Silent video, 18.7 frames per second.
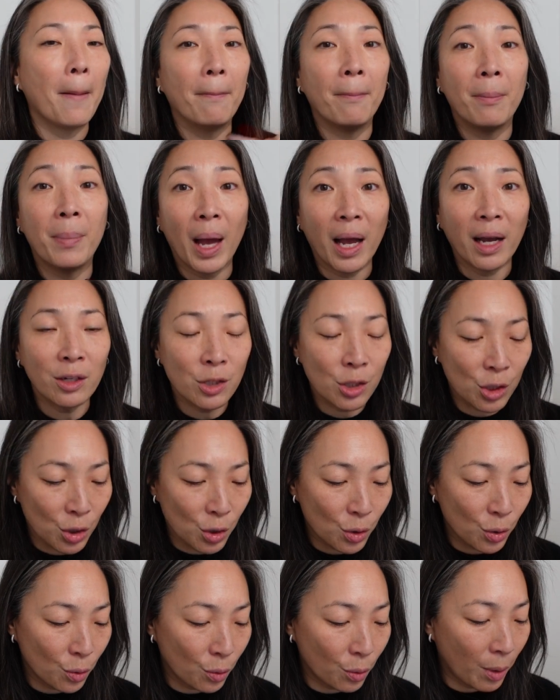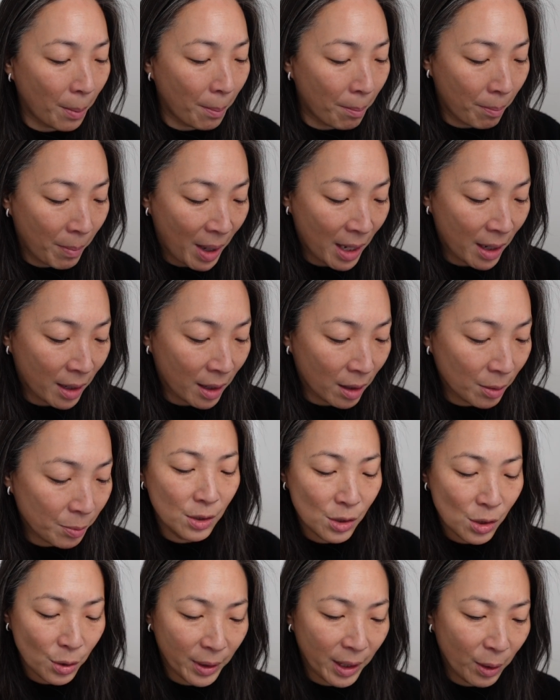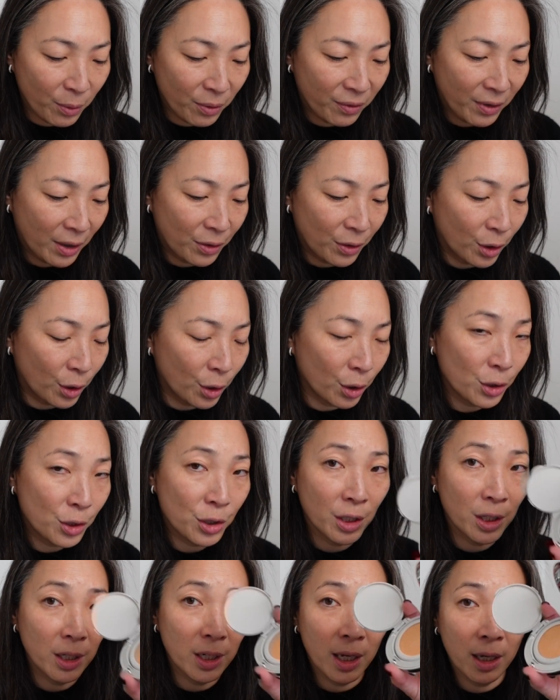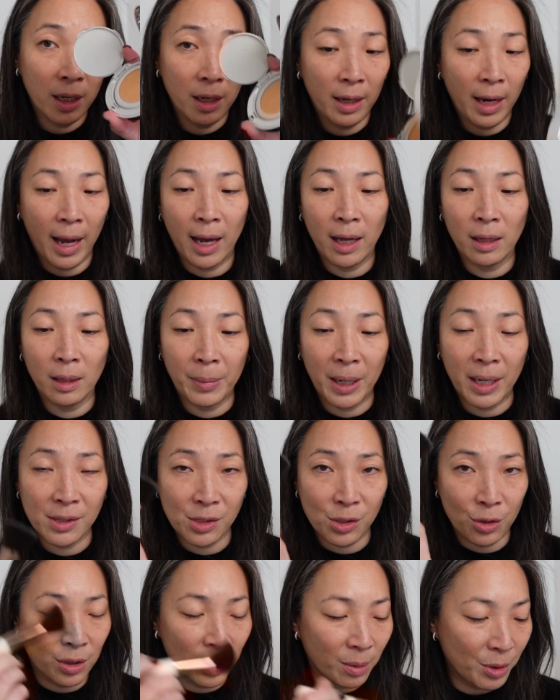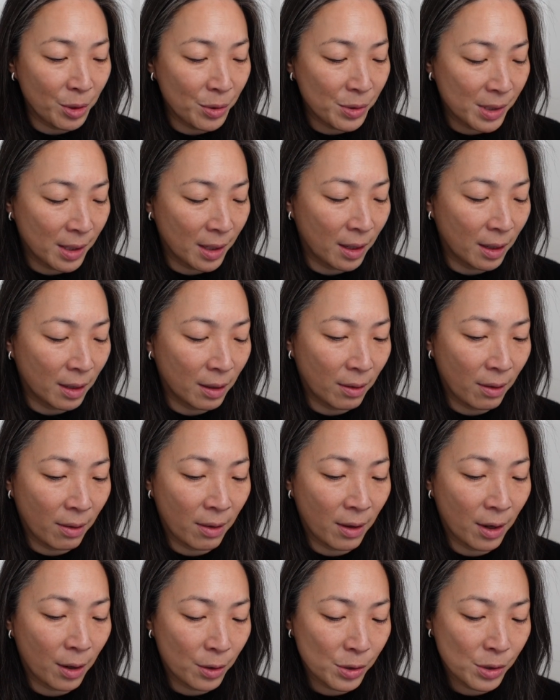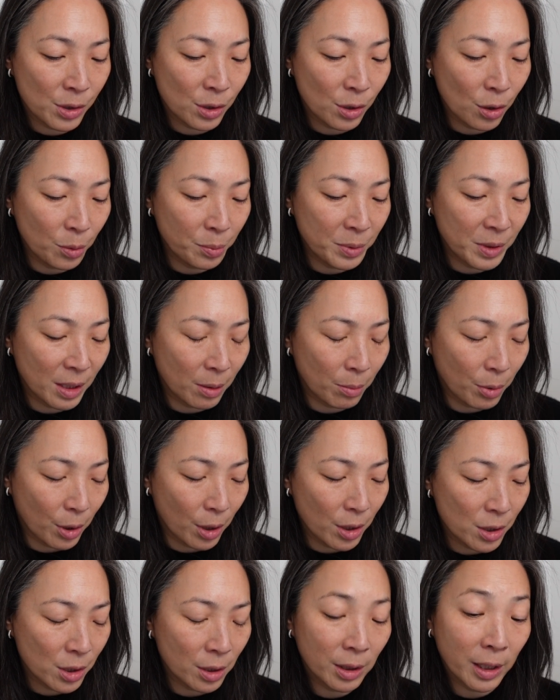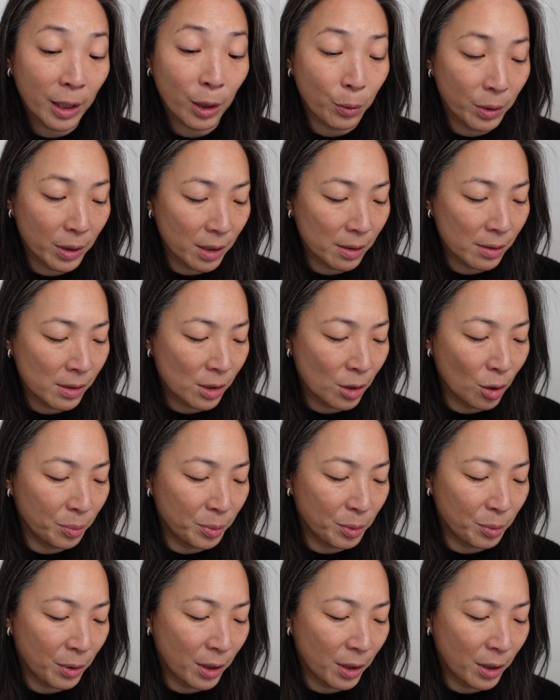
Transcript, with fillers: Back to makeup. So again, we've got the cushion in Alabaster, and I'm using their sculpting brush, liquid sculpt